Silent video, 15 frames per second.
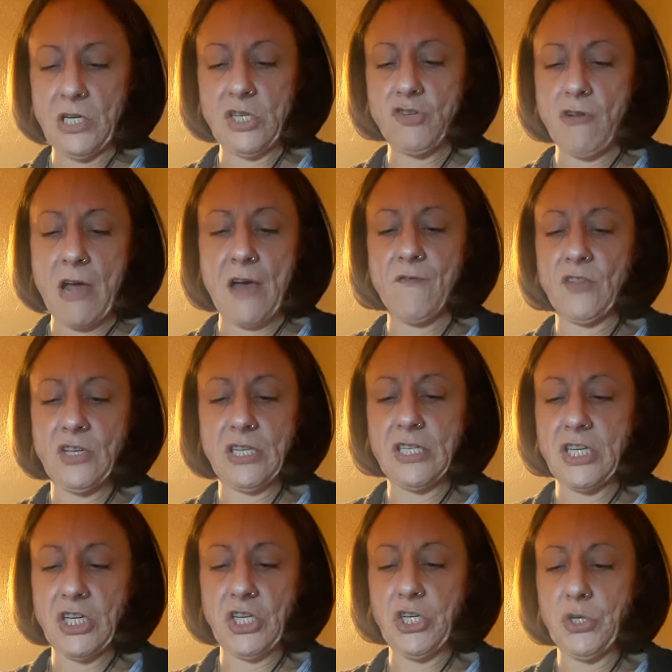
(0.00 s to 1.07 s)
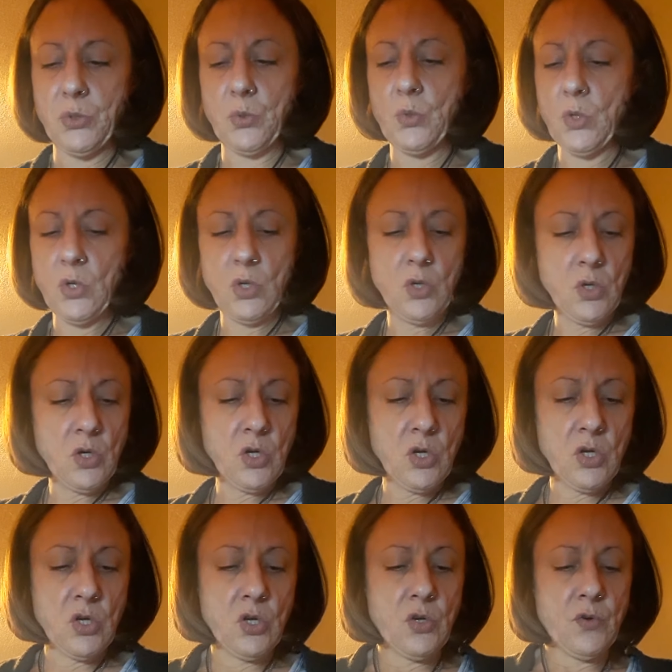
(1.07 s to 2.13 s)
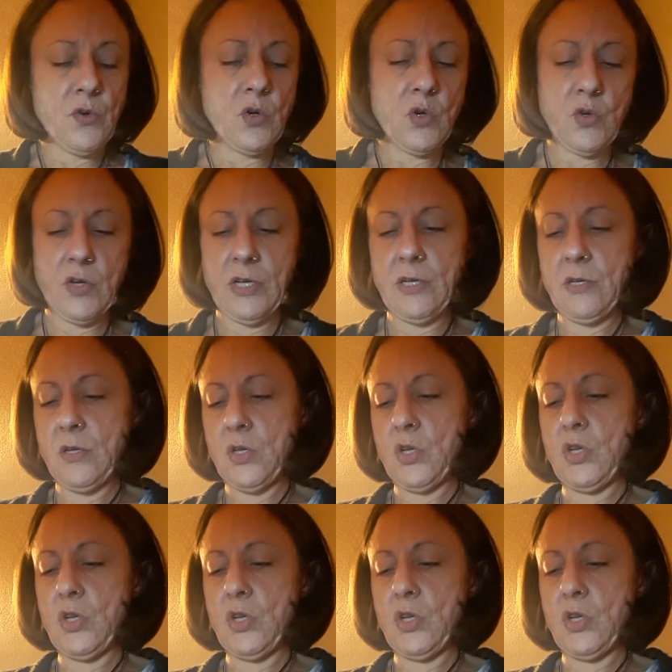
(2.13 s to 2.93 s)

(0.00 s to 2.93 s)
traveling to you. All right?